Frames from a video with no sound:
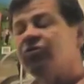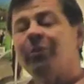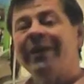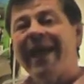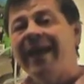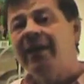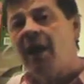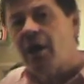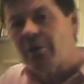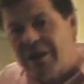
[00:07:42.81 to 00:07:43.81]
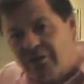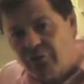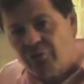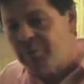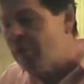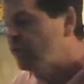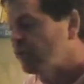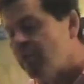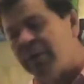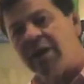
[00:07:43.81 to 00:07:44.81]
So again, our 800
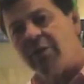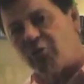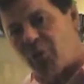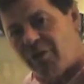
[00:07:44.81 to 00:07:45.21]
mils will become